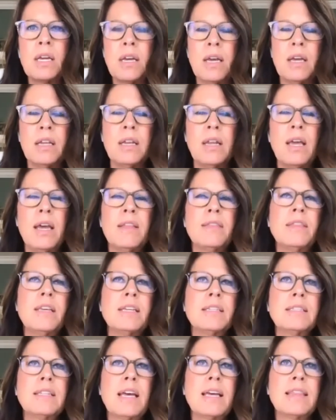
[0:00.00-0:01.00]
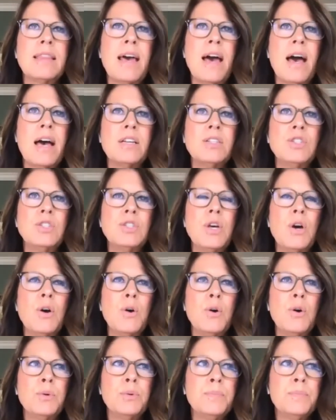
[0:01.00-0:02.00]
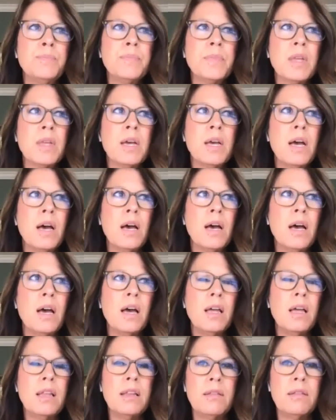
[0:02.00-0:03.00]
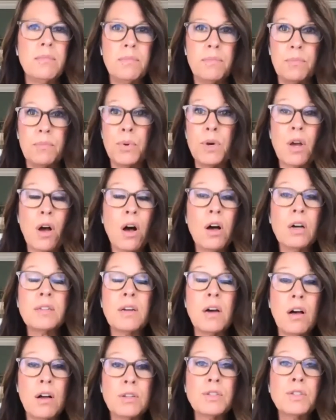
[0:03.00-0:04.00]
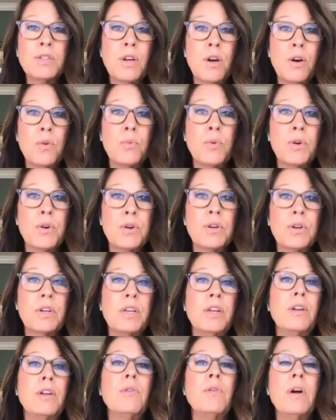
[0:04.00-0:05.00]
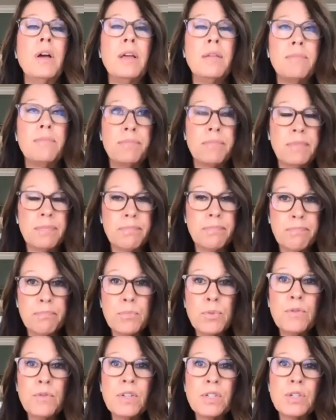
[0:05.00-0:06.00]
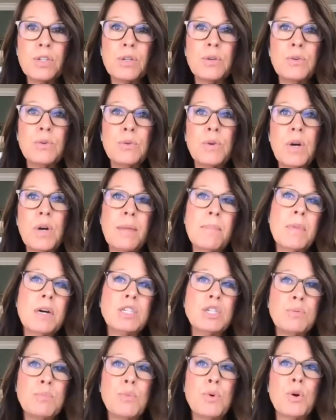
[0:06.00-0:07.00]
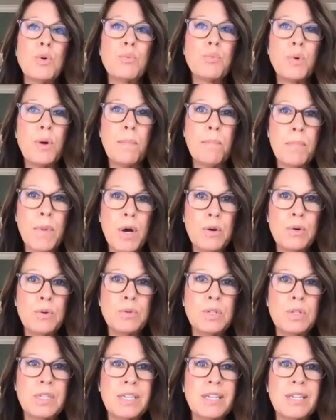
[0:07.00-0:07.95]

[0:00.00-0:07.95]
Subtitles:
and things like that. So we also were, moving to a much more remote,